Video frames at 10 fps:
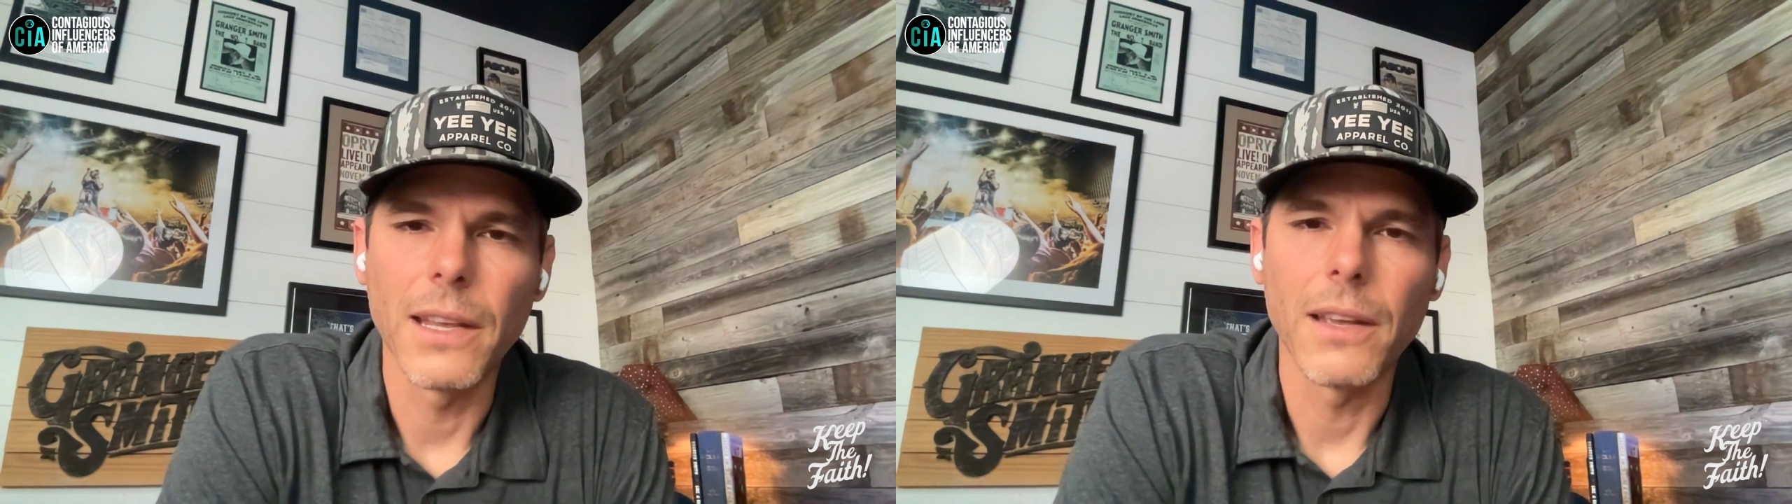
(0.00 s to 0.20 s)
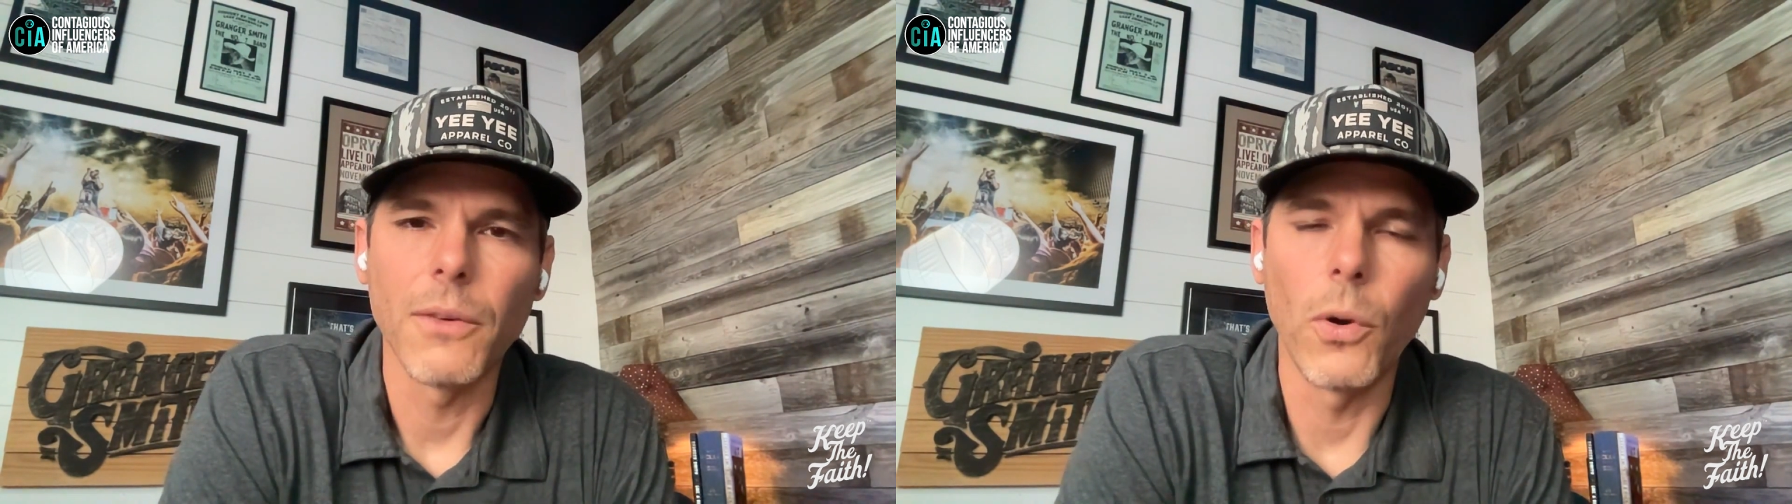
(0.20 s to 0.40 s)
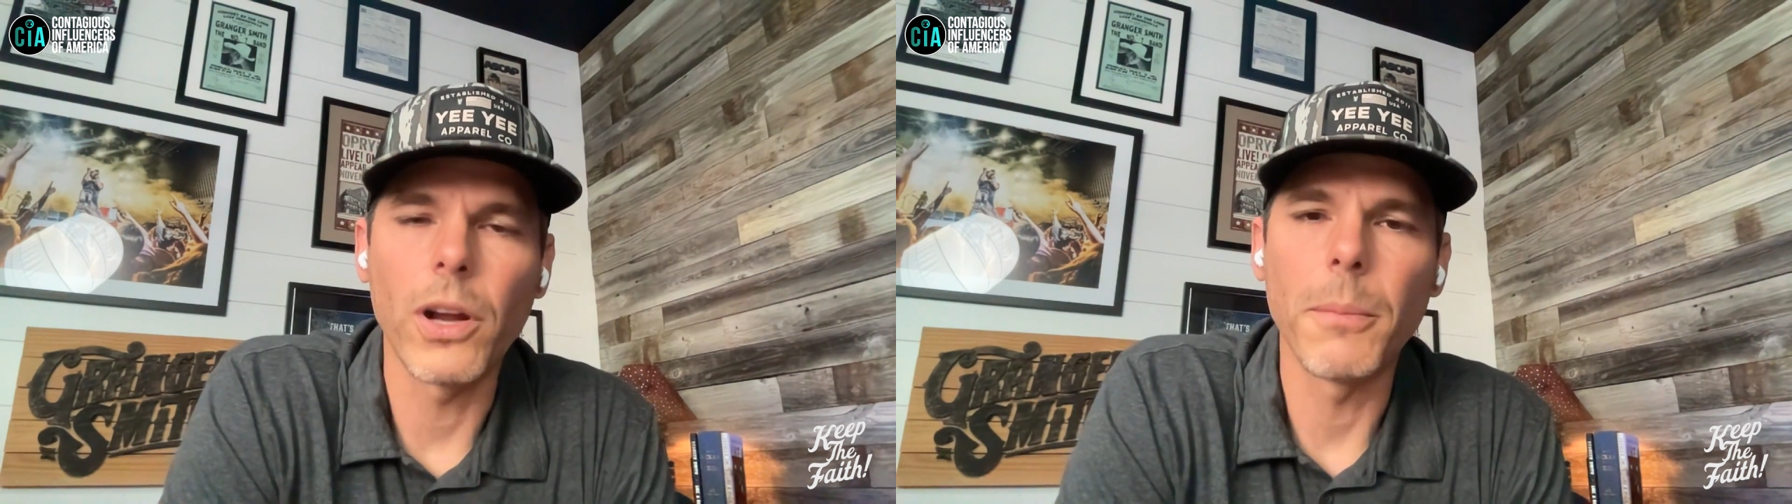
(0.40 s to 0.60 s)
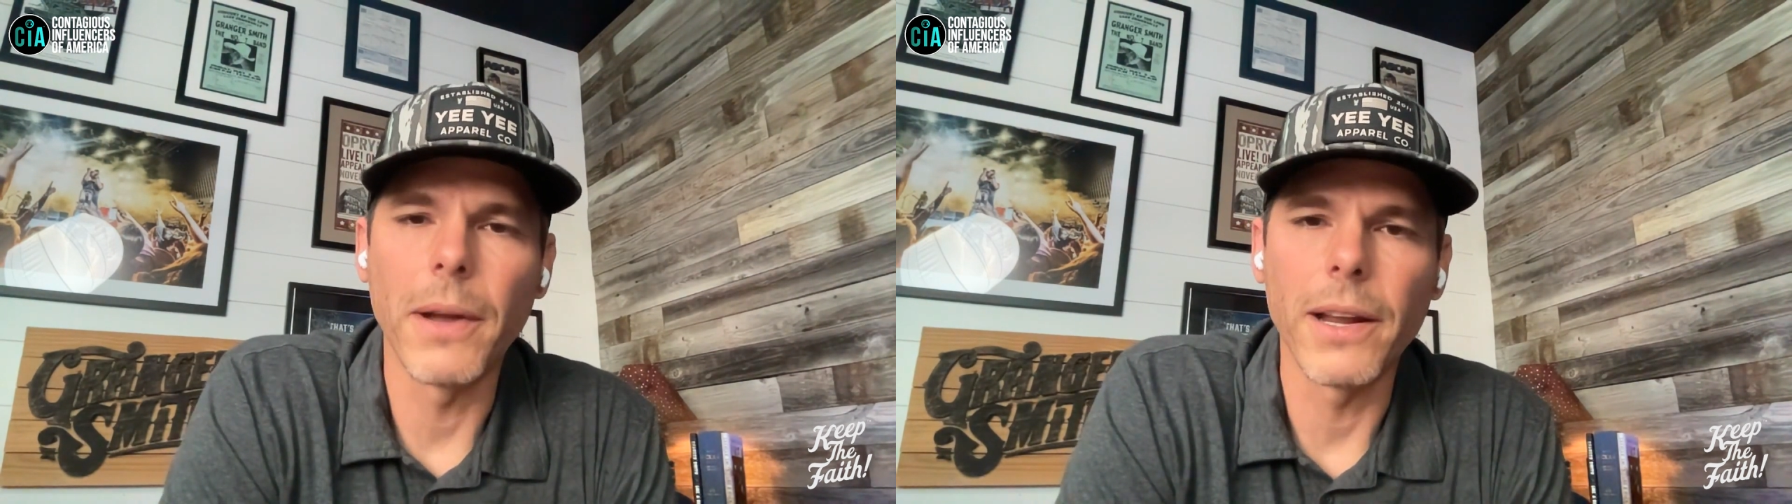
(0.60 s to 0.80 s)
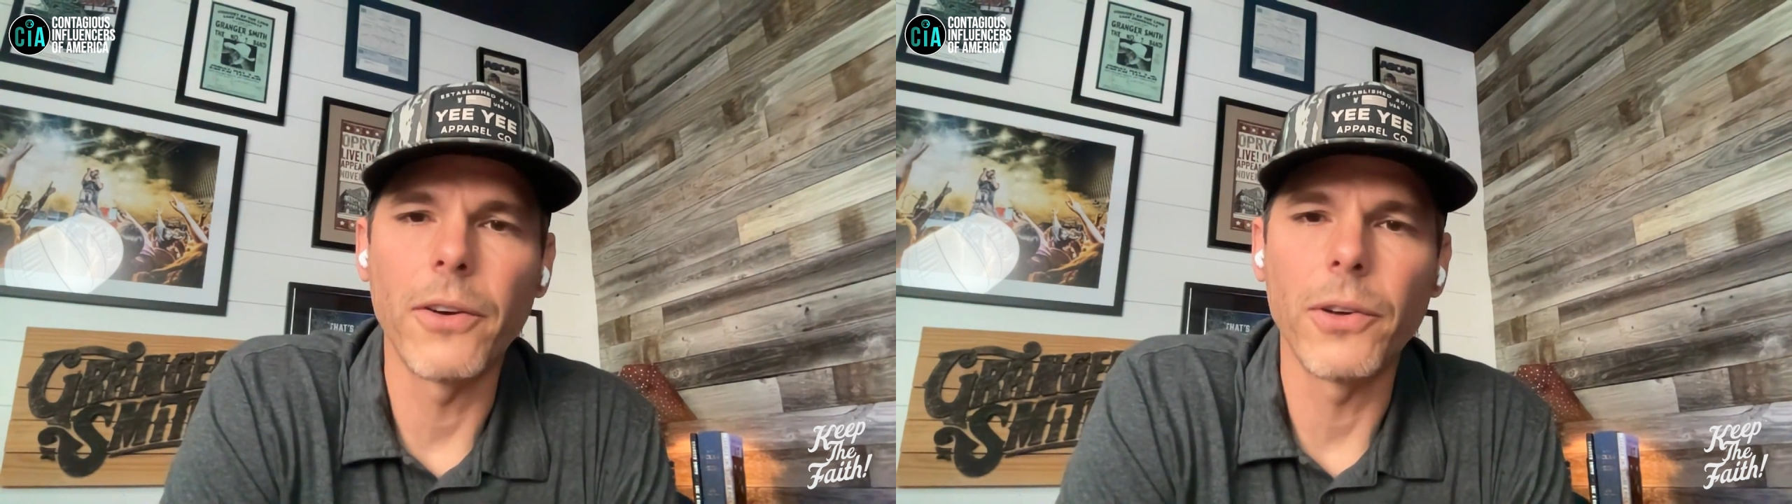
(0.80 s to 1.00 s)
What am
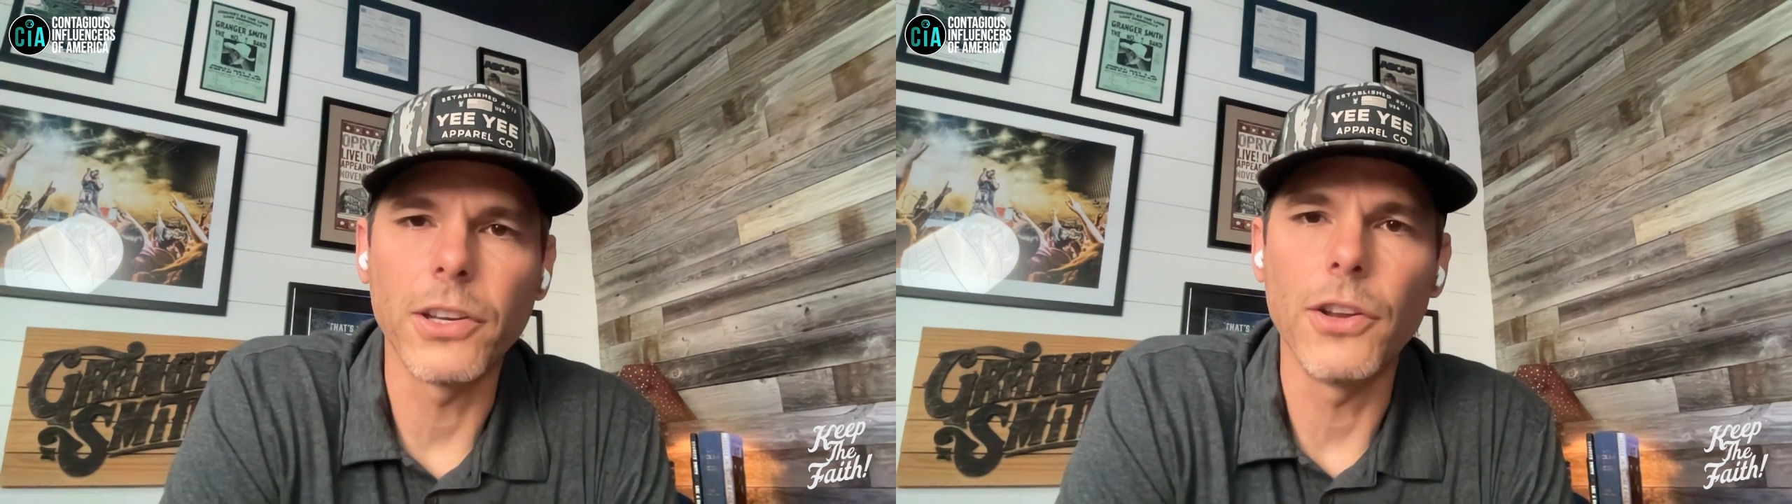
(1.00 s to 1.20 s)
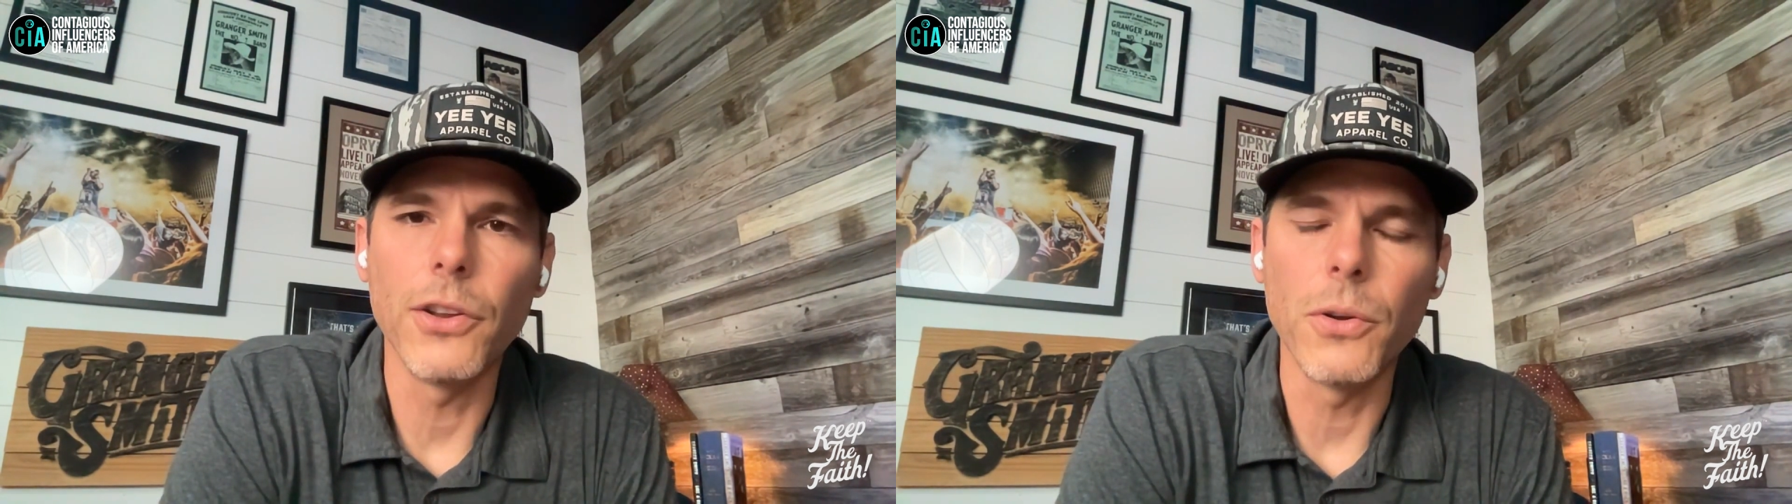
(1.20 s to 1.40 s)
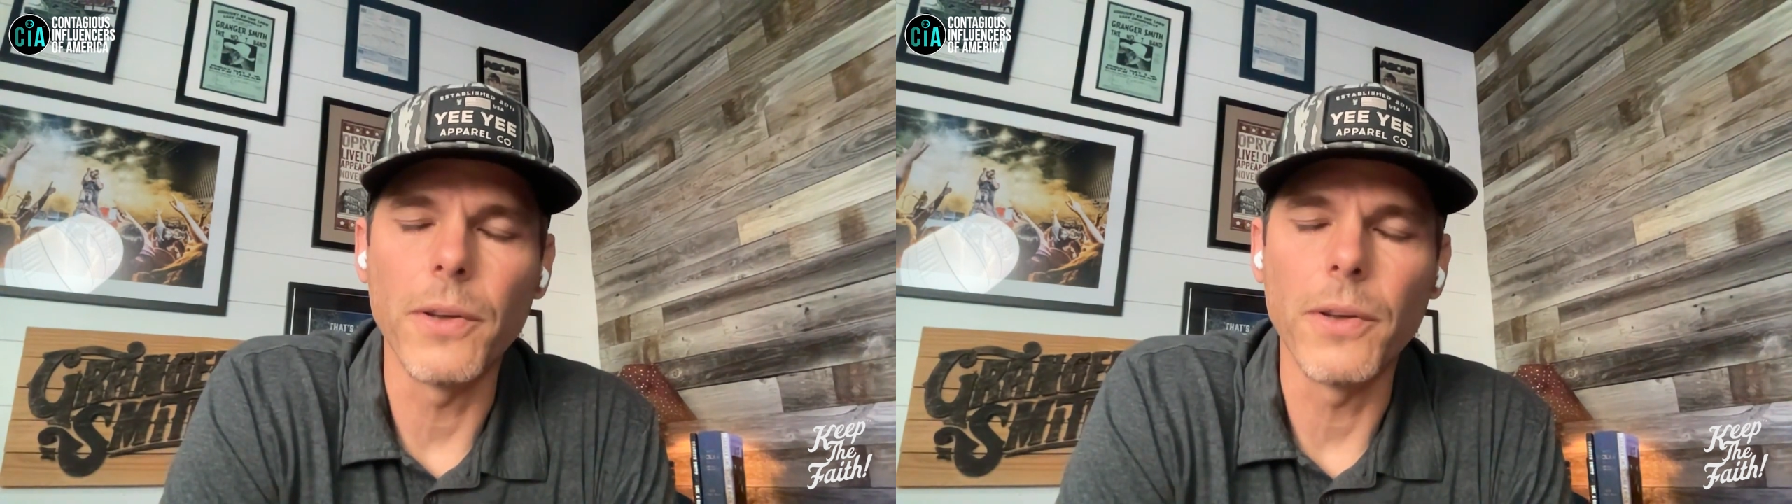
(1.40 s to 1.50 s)
I going to do?"